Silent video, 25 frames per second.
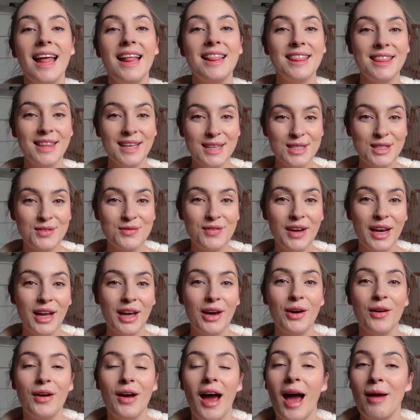In this
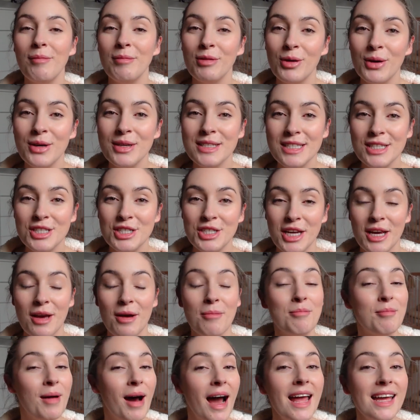video, I'm going to
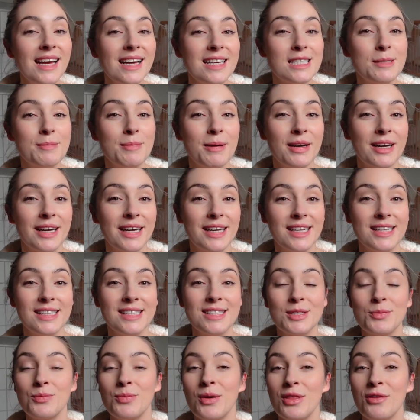share my
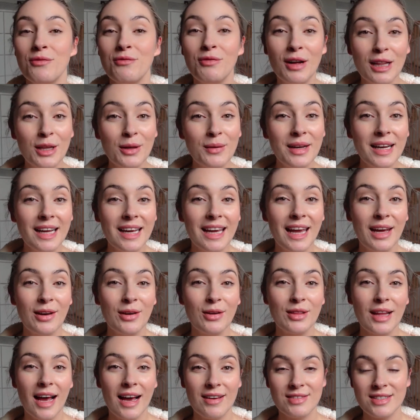experience with following a
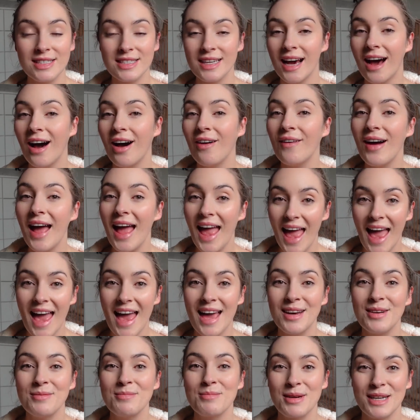keto lifestyle
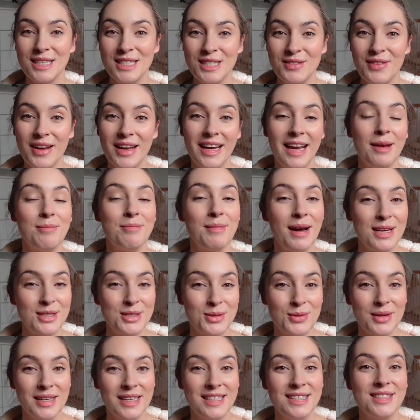and breastfeeding my
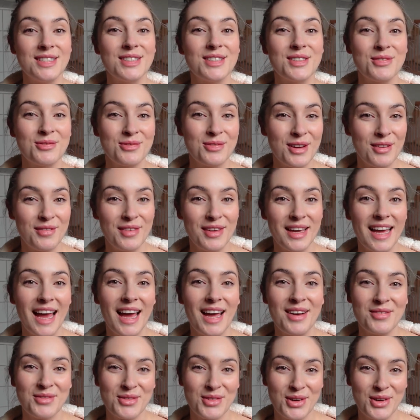twins, Revi and